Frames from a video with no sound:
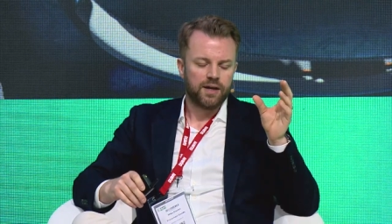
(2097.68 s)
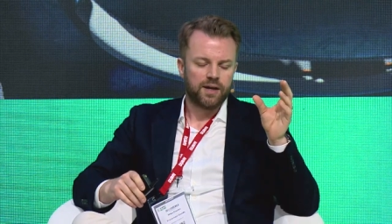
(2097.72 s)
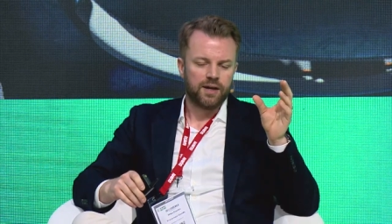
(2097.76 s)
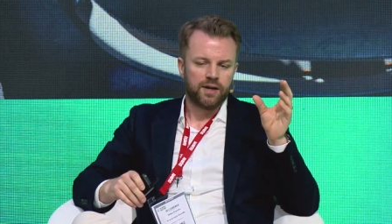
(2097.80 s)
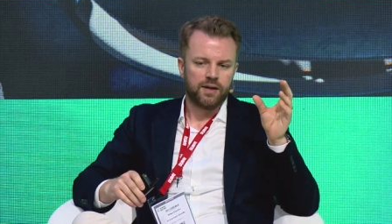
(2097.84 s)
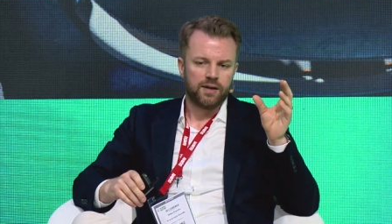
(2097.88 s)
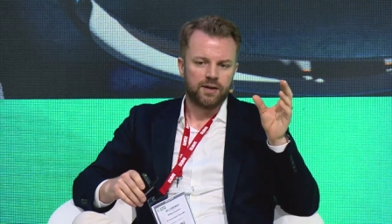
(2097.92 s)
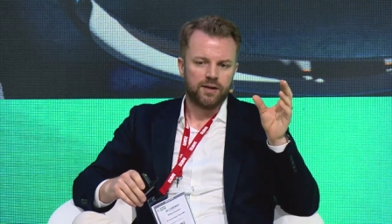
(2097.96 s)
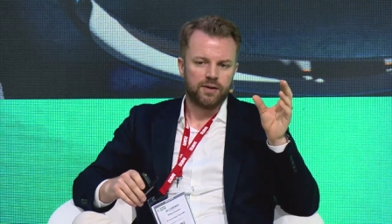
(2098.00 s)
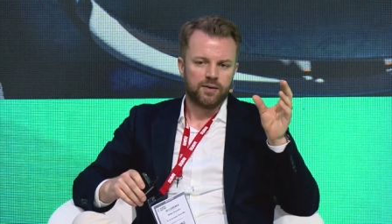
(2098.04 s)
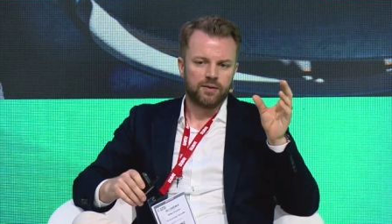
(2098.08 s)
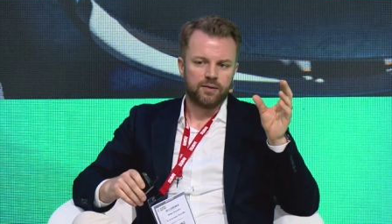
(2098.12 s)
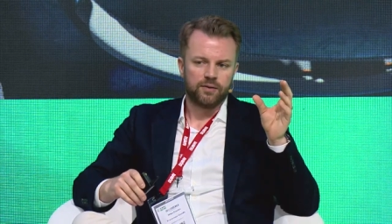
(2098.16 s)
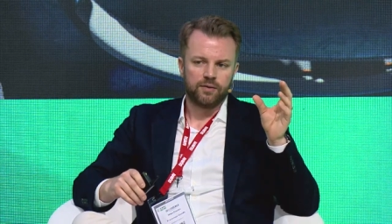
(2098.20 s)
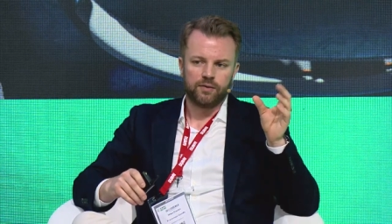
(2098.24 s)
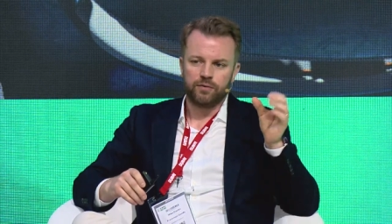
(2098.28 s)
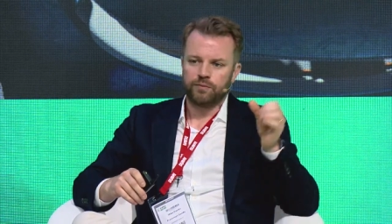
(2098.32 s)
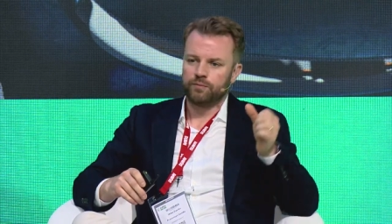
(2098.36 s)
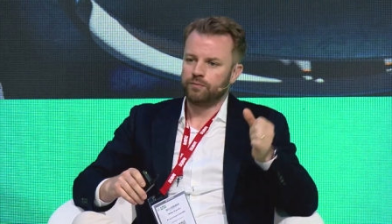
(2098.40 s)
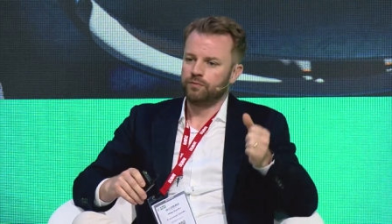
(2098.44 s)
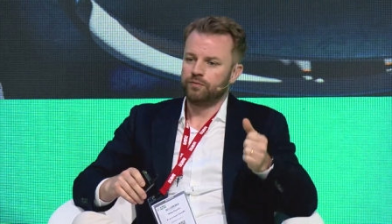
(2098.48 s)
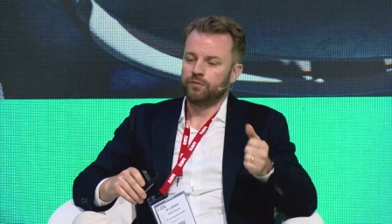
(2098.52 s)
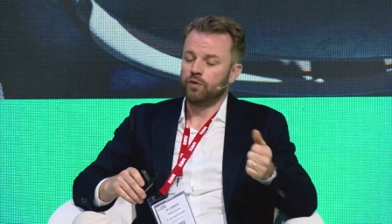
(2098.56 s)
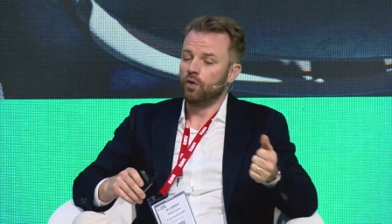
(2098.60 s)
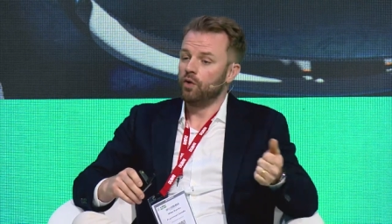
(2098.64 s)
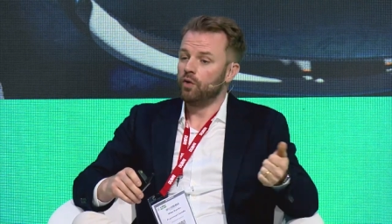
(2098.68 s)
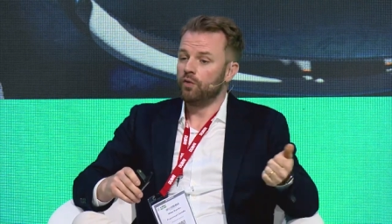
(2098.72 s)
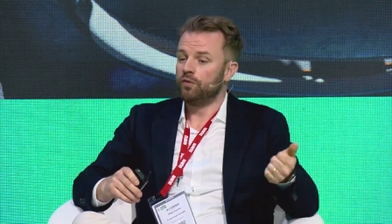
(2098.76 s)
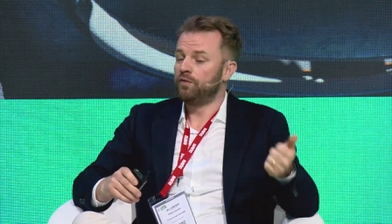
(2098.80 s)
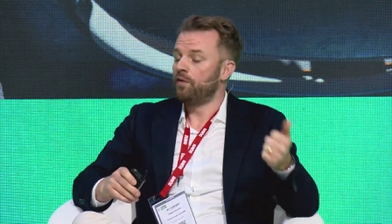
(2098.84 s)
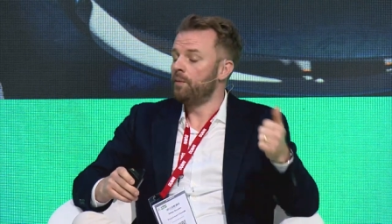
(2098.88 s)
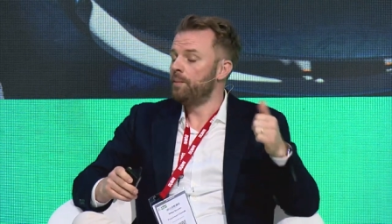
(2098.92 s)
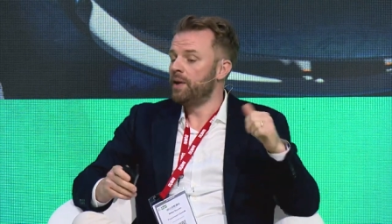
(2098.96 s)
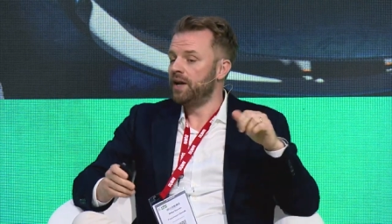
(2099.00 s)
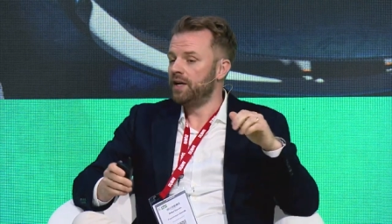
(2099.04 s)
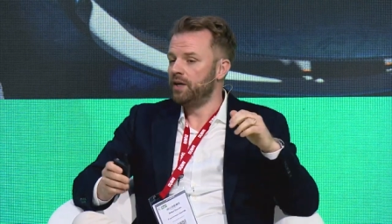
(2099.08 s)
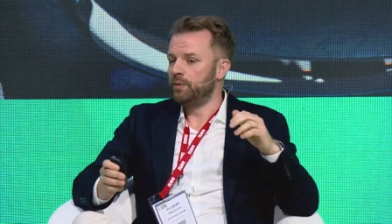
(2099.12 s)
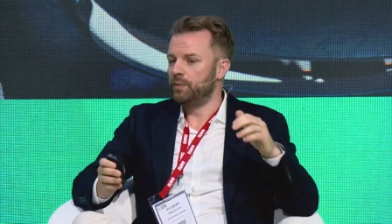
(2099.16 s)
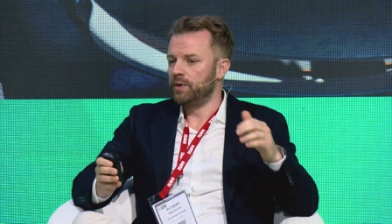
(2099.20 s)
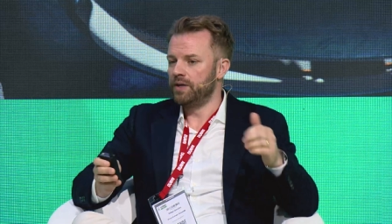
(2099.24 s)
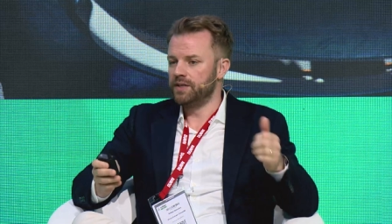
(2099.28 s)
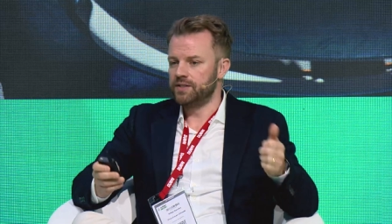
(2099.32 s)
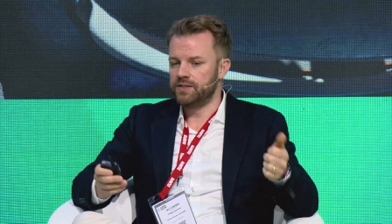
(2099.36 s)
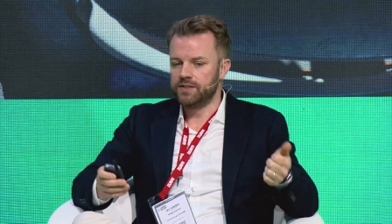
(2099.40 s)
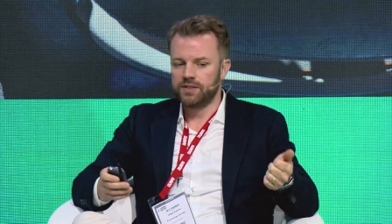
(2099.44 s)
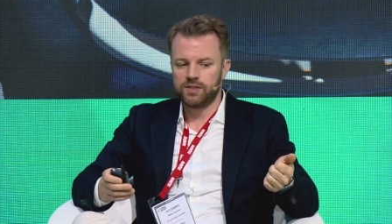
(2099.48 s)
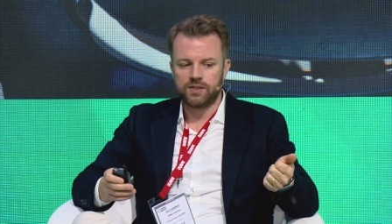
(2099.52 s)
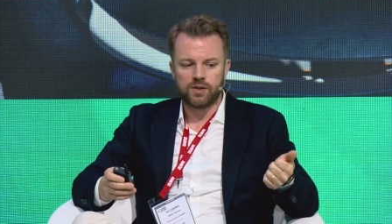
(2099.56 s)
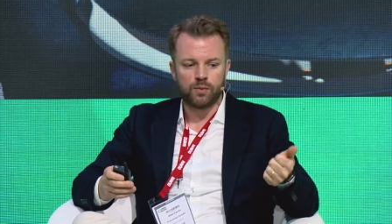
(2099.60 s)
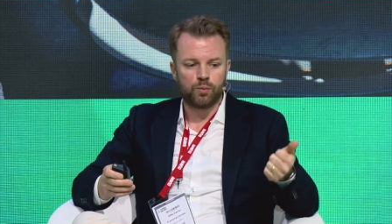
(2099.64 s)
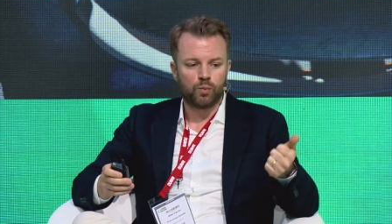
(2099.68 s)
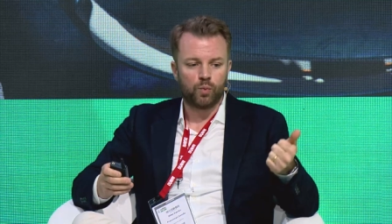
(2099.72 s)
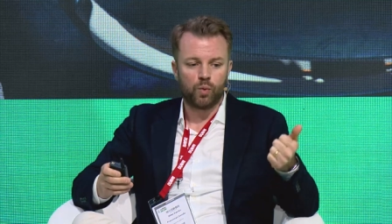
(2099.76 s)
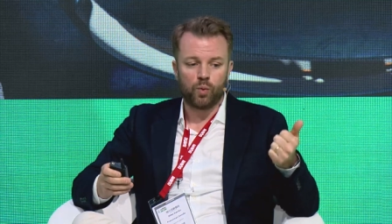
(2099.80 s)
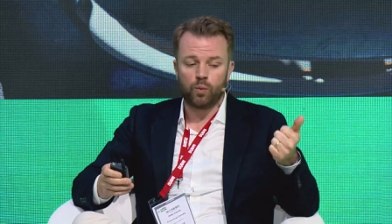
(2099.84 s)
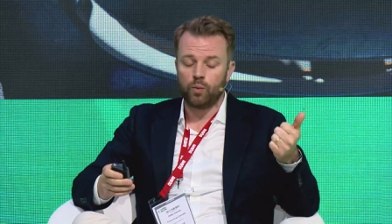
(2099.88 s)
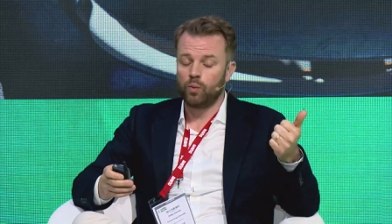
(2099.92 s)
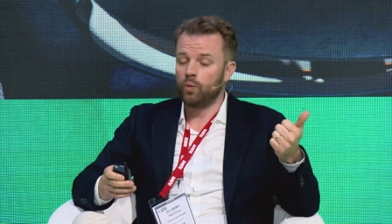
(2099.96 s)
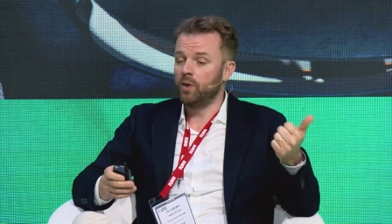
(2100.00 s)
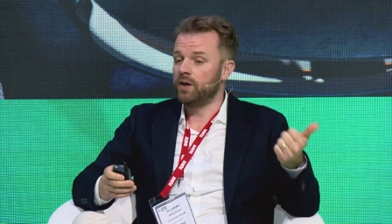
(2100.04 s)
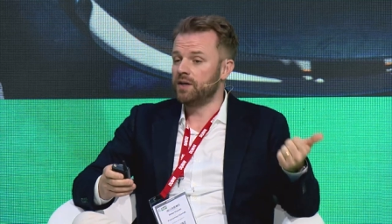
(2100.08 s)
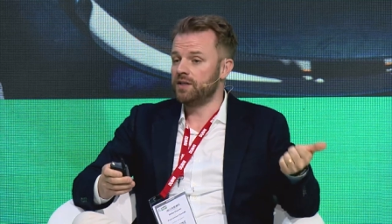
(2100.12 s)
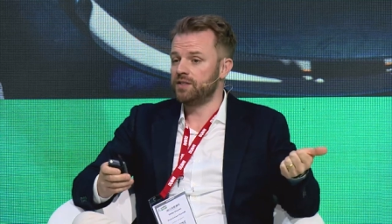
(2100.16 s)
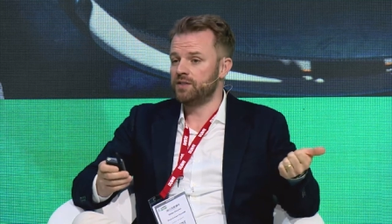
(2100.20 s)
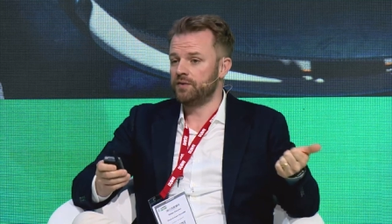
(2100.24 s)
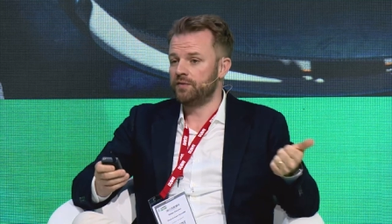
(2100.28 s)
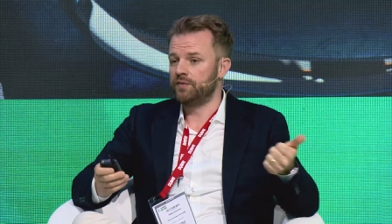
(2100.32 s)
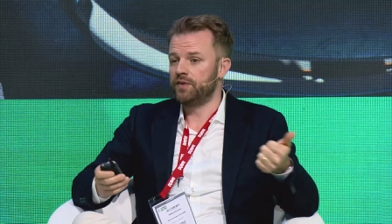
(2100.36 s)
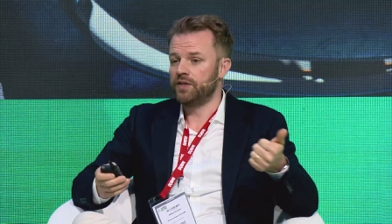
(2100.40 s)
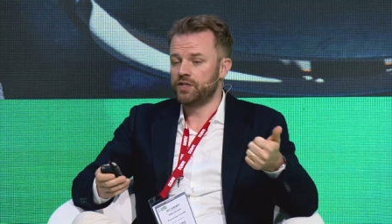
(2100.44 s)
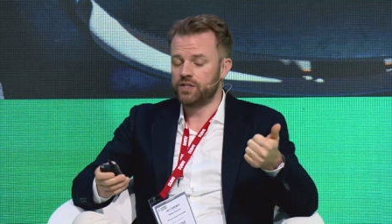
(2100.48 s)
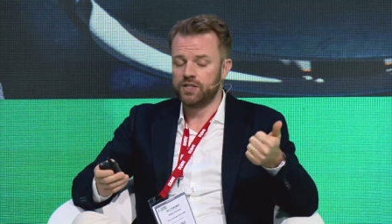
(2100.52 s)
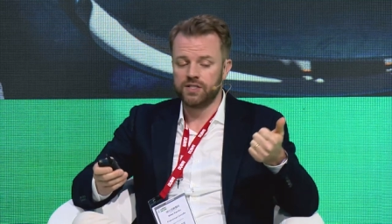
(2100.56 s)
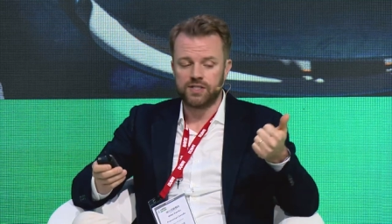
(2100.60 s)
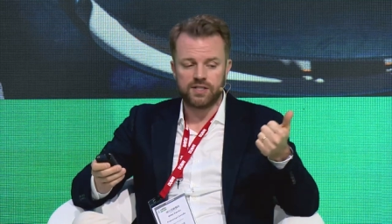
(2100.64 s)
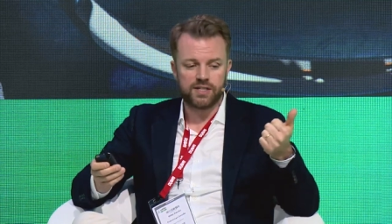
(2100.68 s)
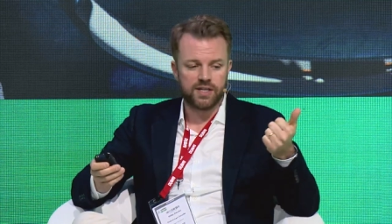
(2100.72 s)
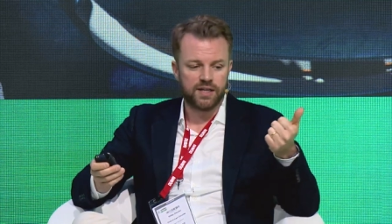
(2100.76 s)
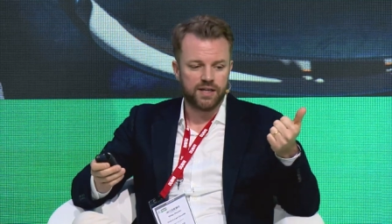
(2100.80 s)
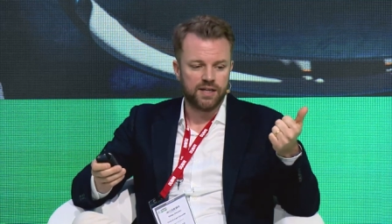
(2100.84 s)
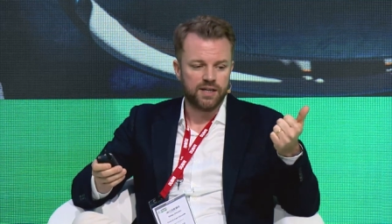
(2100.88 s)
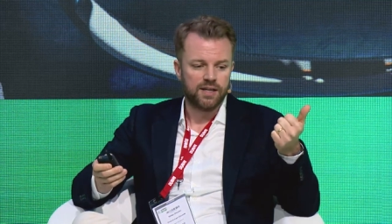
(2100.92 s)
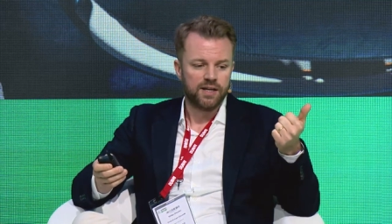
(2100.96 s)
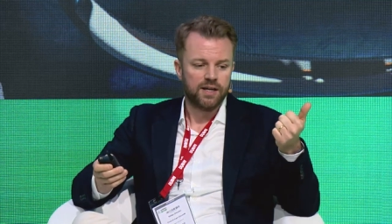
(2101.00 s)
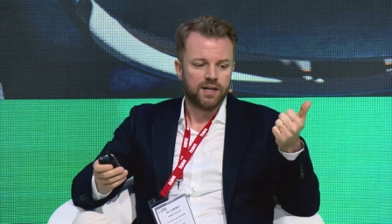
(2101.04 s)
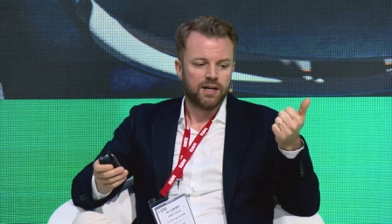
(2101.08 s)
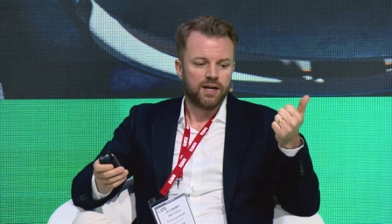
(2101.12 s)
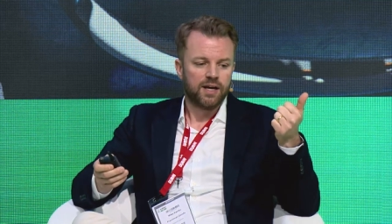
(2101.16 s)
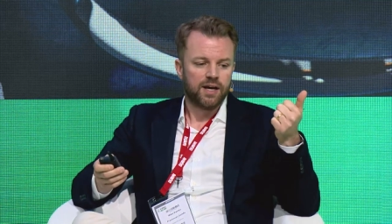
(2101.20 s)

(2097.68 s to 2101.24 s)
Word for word: uh, for, for many reasons, and one is efficiency.